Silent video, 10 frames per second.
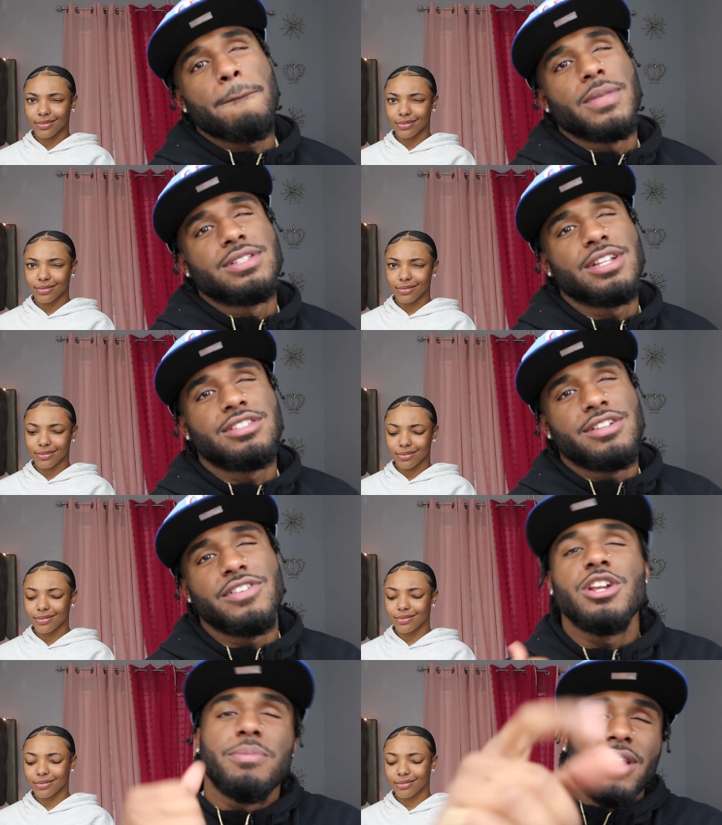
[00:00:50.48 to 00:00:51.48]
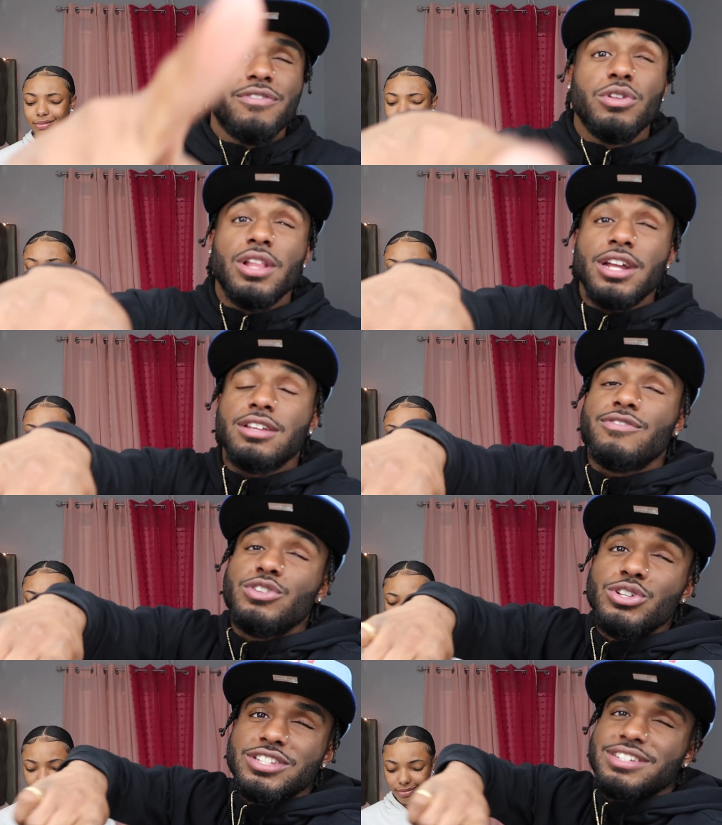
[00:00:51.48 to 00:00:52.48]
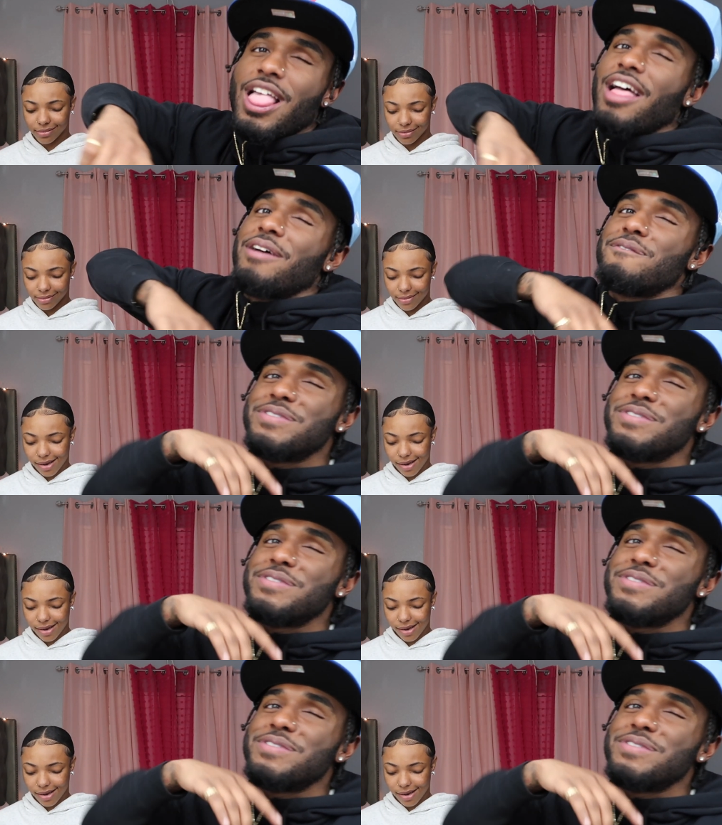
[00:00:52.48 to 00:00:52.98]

Speaker 1: let's get into the video, man. If you like, if you new to ah,